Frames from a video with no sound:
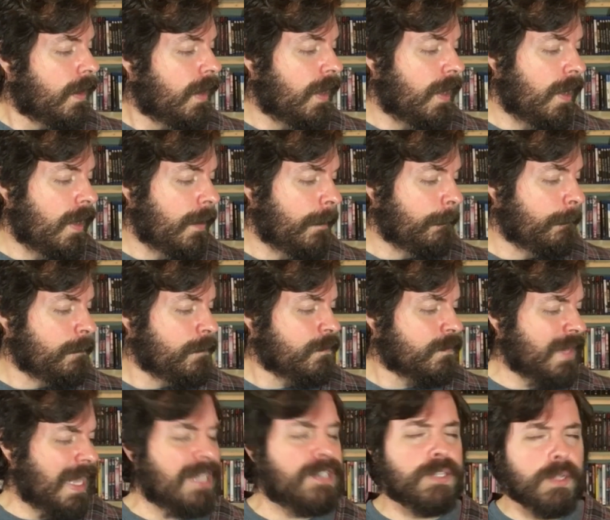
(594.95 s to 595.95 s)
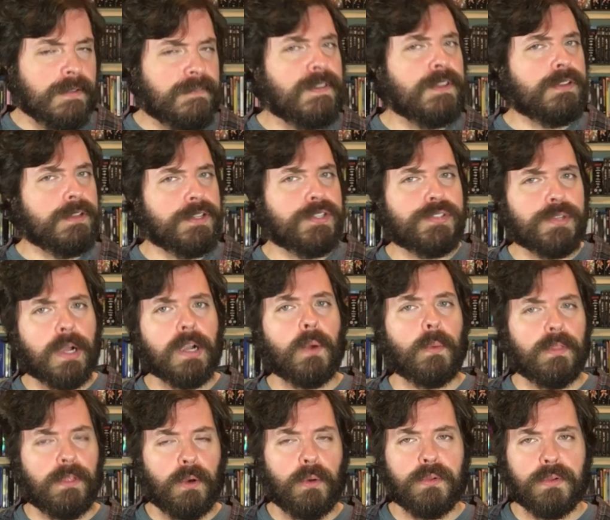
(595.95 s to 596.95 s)
um, and so if you do struggle
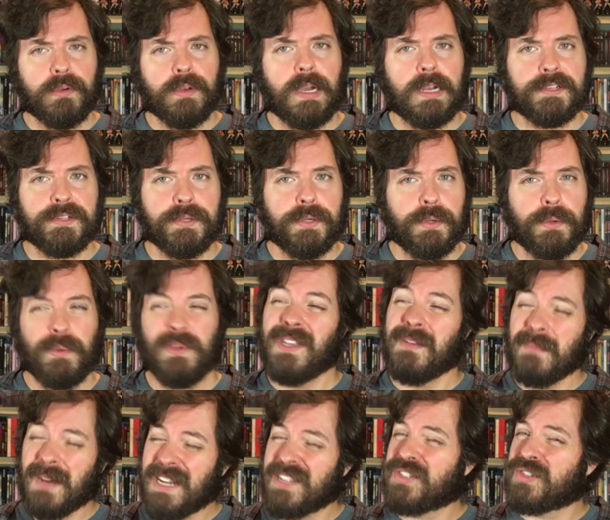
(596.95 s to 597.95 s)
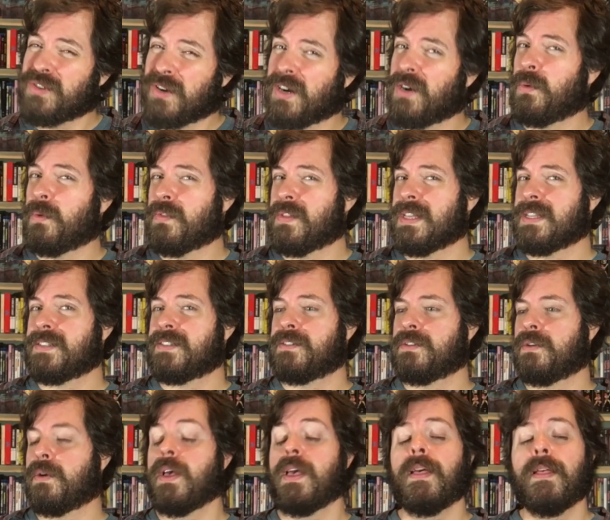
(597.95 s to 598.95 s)
with older doctor who you might struggle with this too